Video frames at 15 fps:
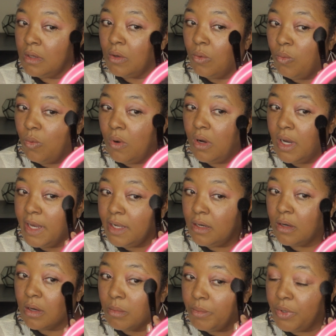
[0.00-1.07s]
one
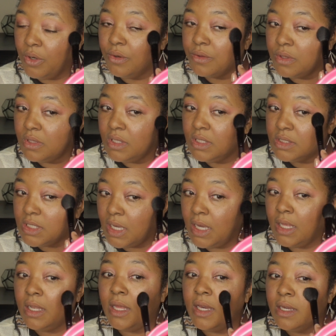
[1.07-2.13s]
or both of these
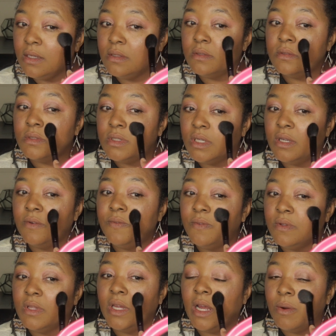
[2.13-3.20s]
highlights,
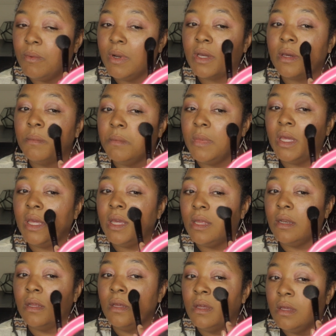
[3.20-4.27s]
definitely I
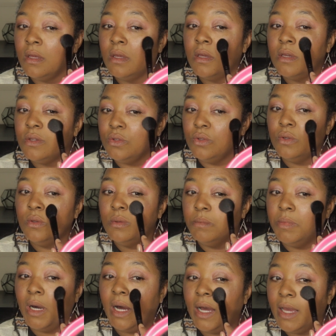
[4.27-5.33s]
recommend you
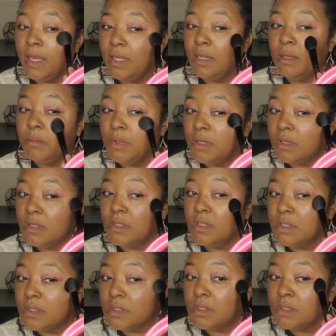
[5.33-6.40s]
buying it
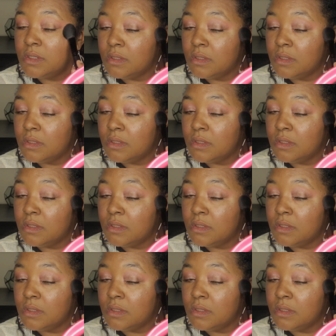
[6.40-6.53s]
because